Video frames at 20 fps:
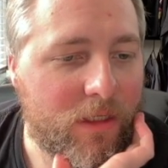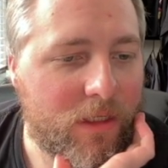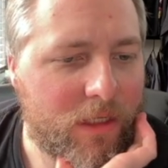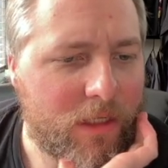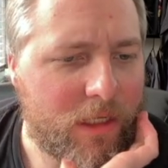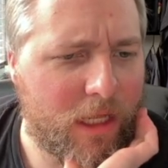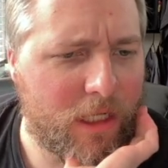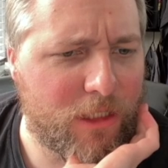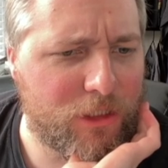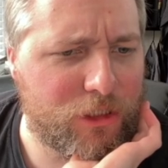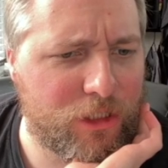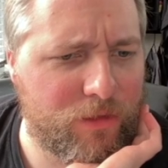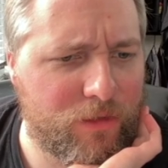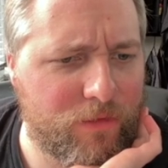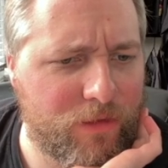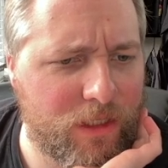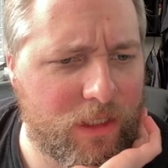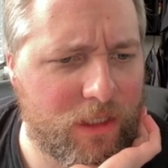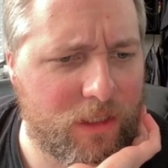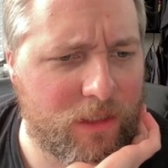
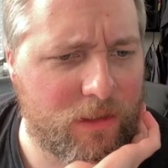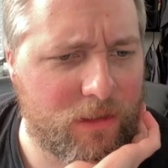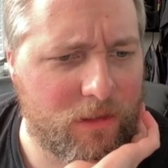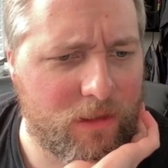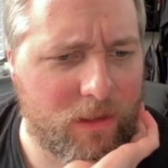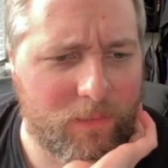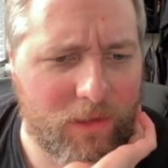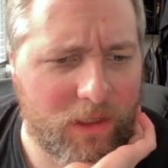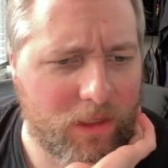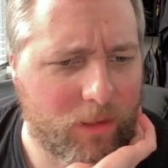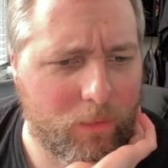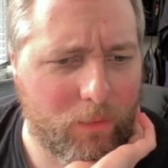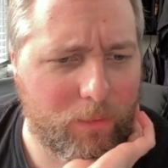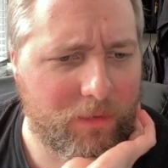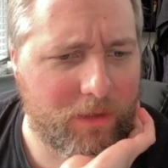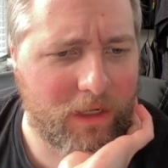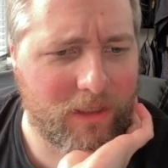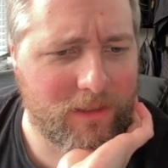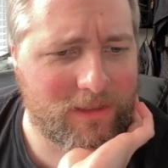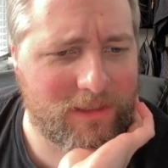Algerian, I'm not going to
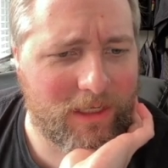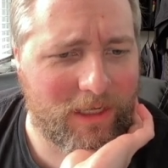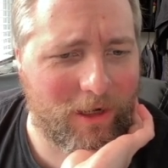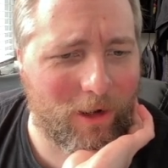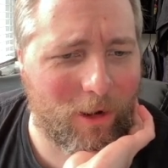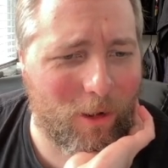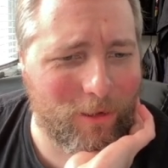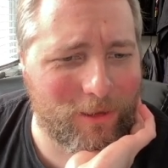pronounce that.